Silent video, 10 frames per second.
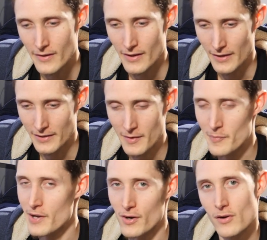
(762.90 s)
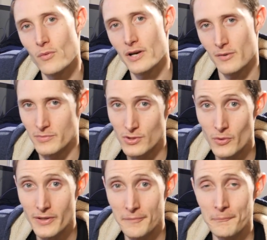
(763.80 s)
and get better at what I'm
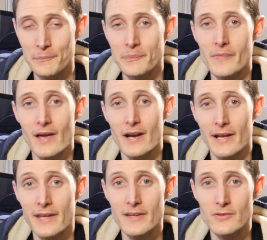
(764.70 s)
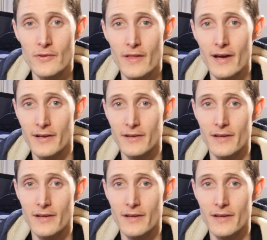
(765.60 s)
doing, and I can't do that.